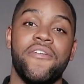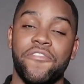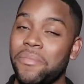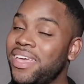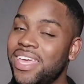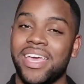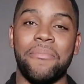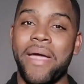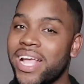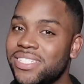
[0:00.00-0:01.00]
for making
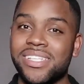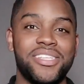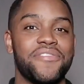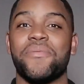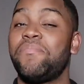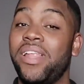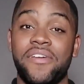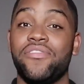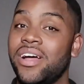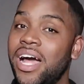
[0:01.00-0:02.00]
imaginative and
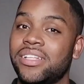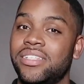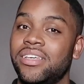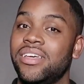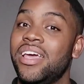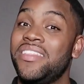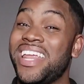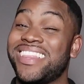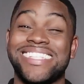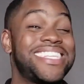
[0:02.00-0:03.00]
playful content
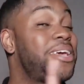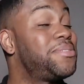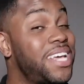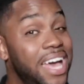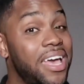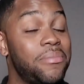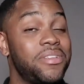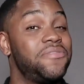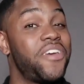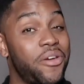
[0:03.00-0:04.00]
that at the same time
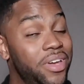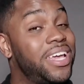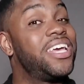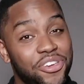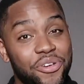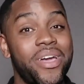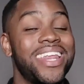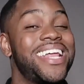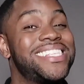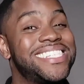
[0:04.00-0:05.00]
is very
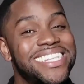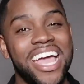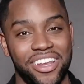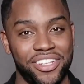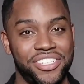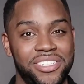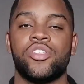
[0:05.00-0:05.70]
curated and stylish.